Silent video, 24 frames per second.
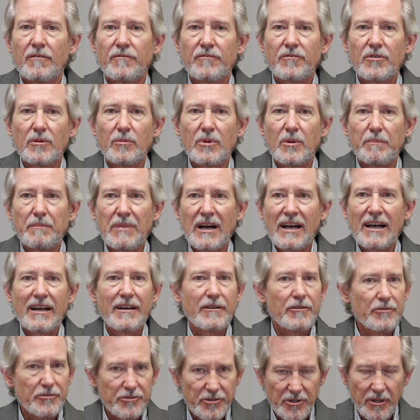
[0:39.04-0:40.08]
from a
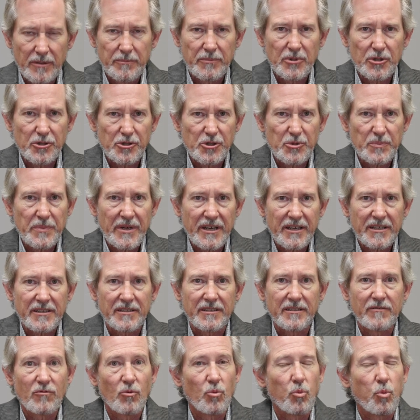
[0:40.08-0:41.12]
buyer's
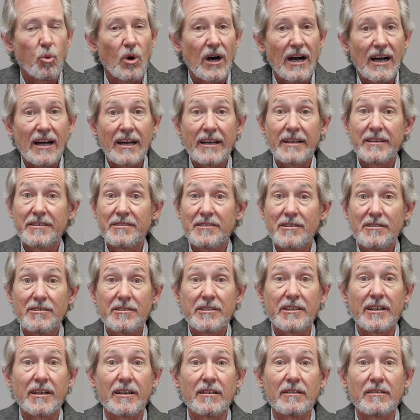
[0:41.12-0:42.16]
perspective, why is it a
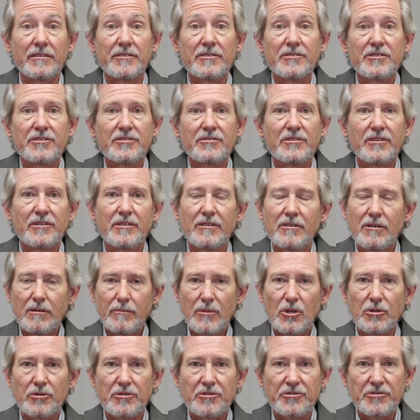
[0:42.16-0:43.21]
challenge to get
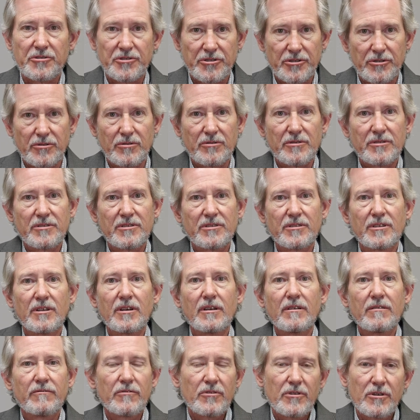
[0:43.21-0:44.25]
homeowners insurance
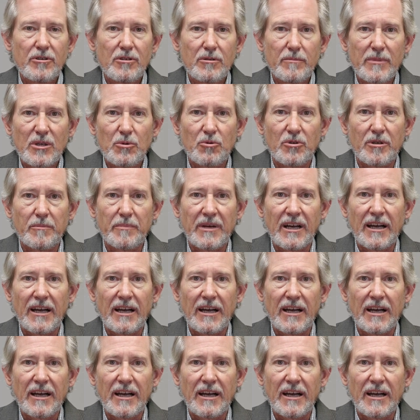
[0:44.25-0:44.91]
for the home I want to